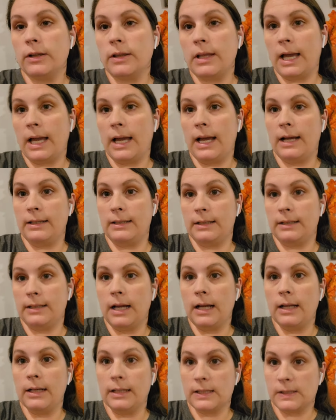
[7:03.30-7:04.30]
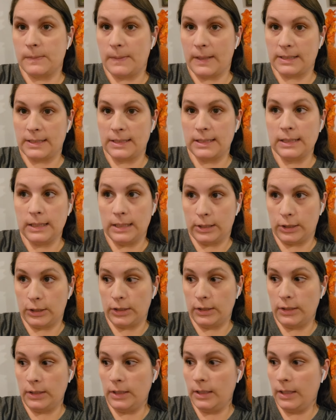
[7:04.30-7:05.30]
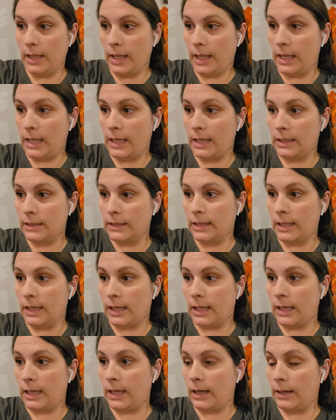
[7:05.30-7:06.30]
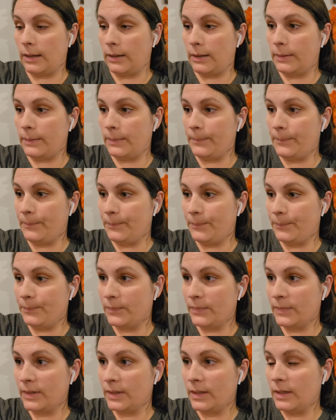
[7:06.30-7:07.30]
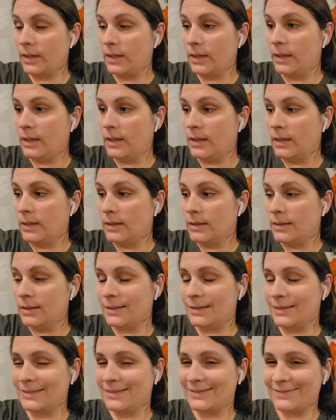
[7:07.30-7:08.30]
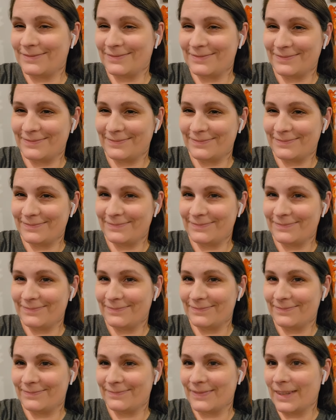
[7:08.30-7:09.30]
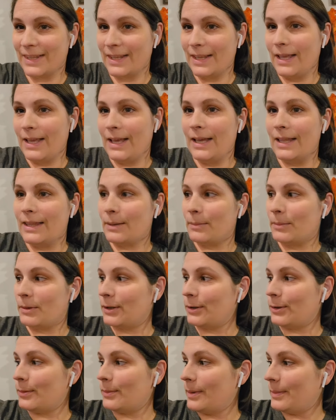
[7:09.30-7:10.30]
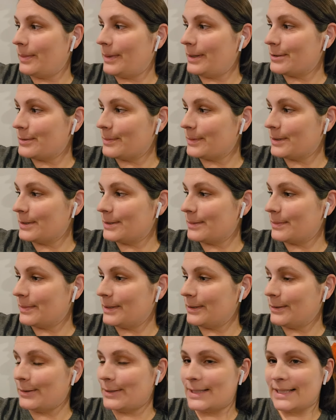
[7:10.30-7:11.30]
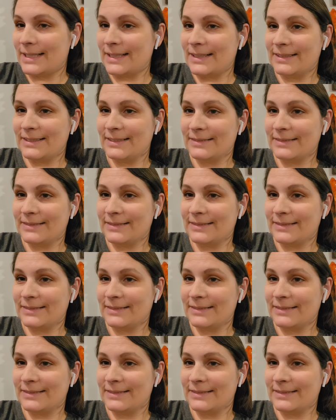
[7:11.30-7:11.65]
that had an unexpected litter, and they, um, I think I'm gonna go in my bedroom because they're being noisy.